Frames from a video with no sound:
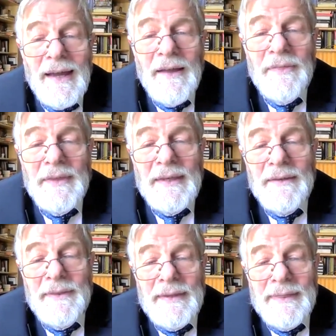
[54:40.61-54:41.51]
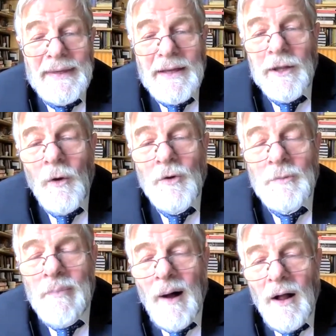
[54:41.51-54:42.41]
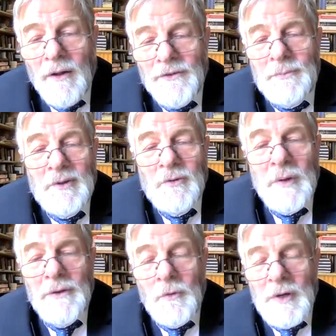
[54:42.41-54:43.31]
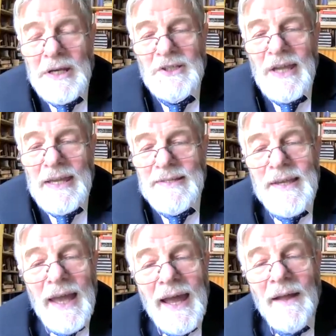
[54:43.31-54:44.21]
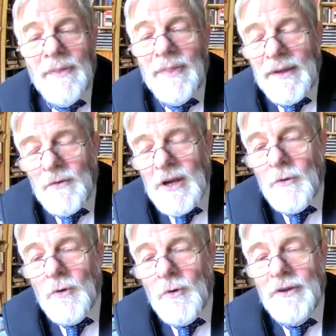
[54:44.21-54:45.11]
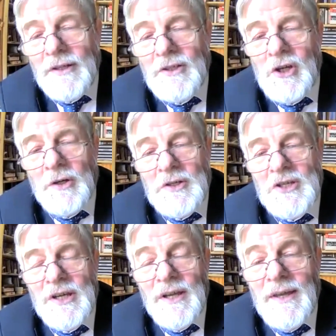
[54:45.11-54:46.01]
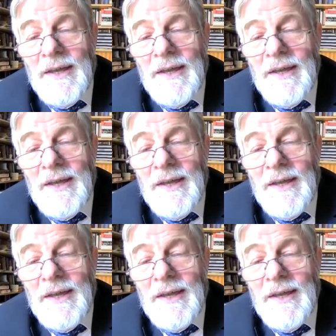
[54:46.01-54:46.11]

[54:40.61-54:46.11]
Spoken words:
the close bond between the Greek state and the Greek Orthodox Church